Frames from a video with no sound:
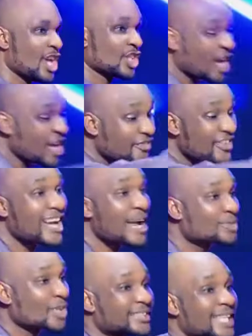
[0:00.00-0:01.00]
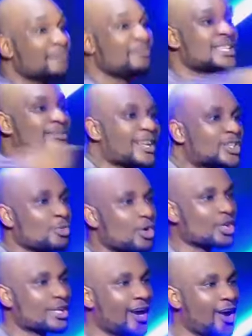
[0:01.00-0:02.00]
So if the rapture takes place by
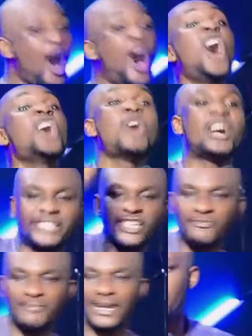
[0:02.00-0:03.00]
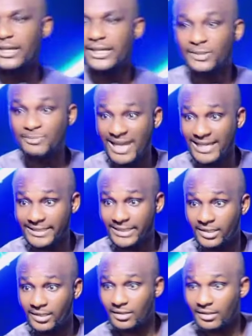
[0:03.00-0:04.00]
tomorrow now, all your achievement is BSc.